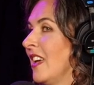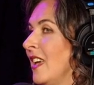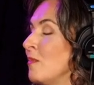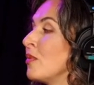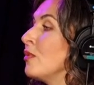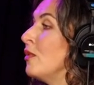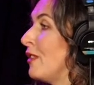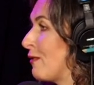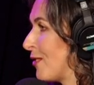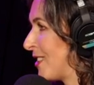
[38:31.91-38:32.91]

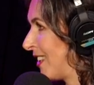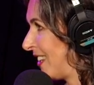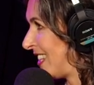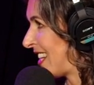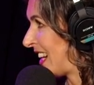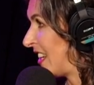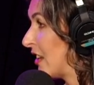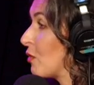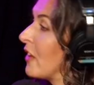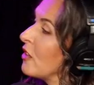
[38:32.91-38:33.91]
improving fertility
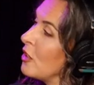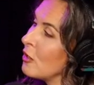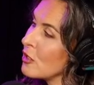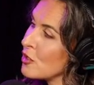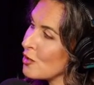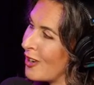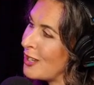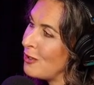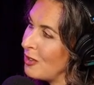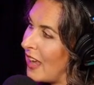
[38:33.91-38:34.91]
techniques, right? So you're
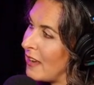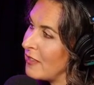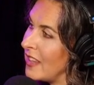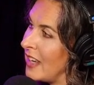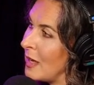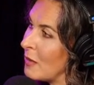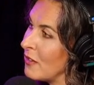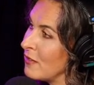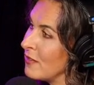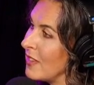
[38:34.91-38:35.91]
destroying new life in the name
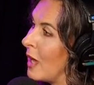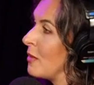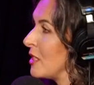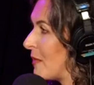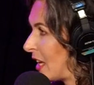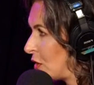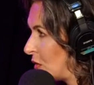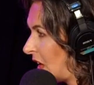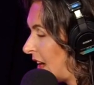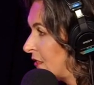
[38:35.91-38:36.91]
of helping to make
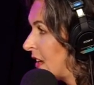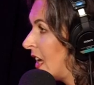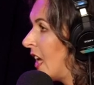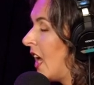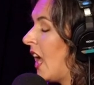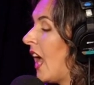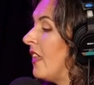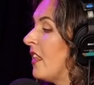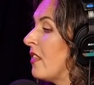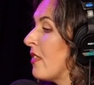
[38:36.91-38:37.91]
new life.
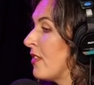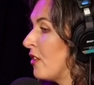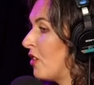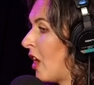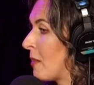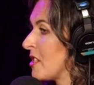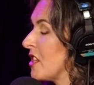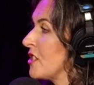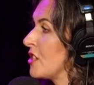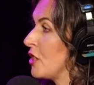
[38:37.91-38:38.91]
And then the third option
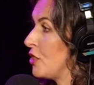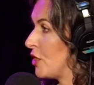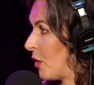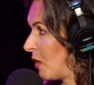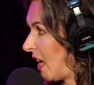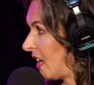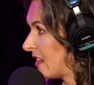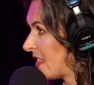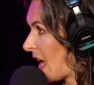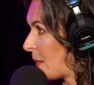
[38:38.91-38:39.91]
is to
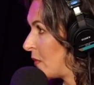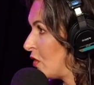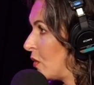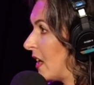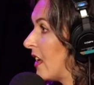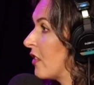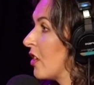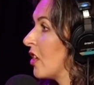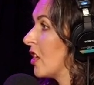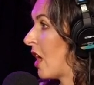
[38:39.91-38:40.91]
donate them to
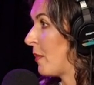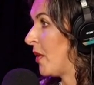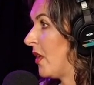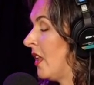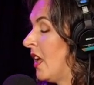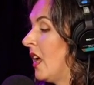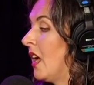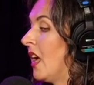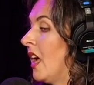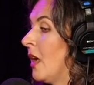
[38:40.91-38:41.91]
another couple.
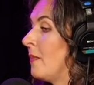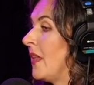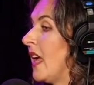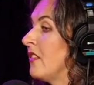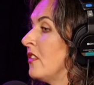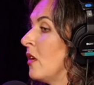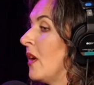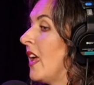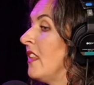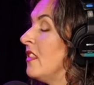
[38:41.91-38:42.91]
Um, and so
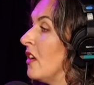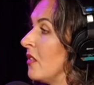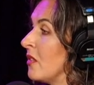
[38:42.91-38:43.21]
in but those